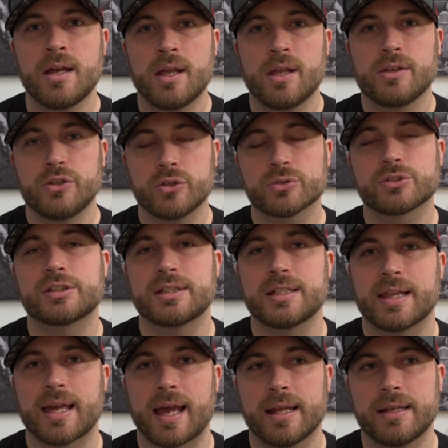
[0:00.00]
you'll see
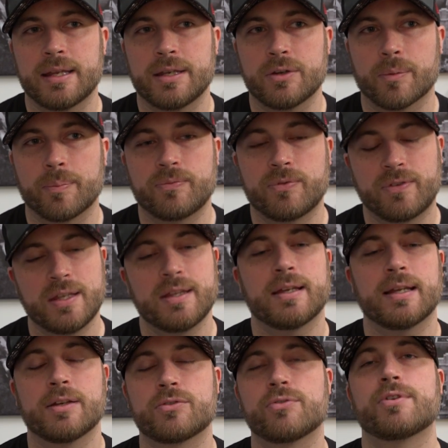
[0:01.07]
that, and you'll see the
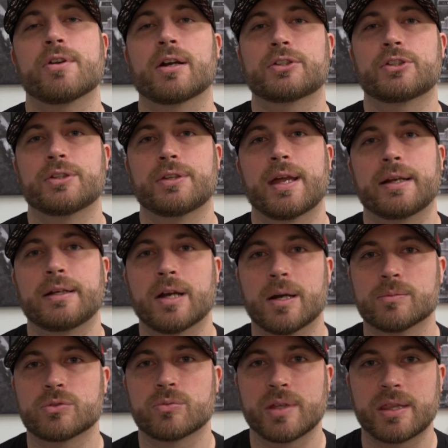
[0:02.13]
introduction that
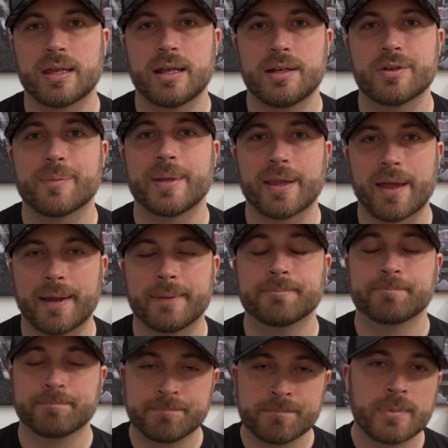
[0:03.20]
comes with it, and you'll be like,
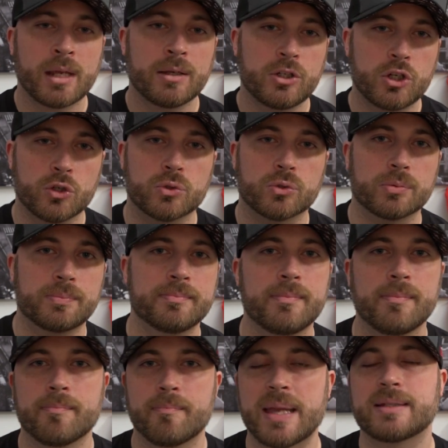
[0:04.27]
cool,
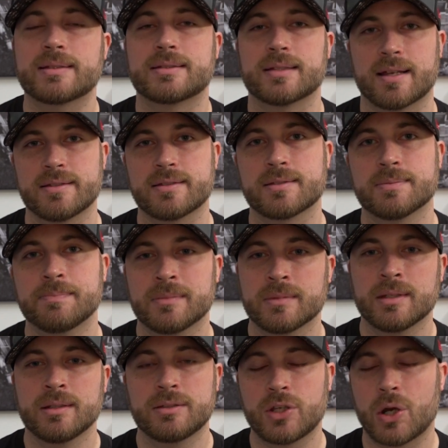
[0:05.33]
makes sense,
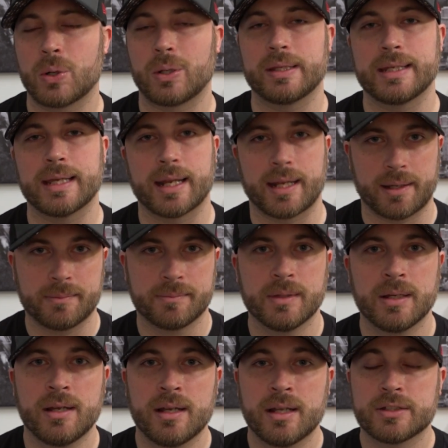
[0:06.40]
totally get it.
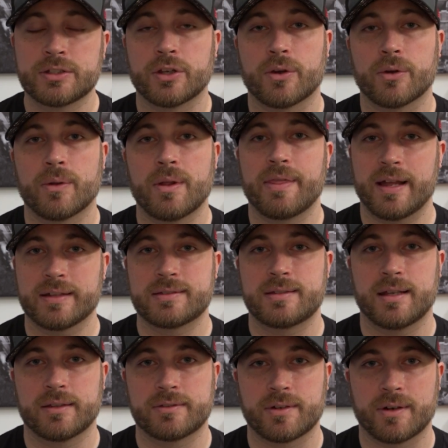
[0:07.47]
So that's the
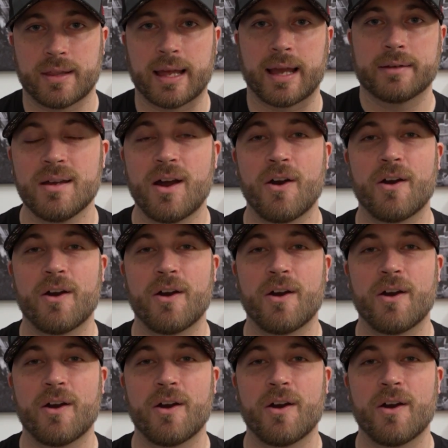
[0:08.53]
answer to that. All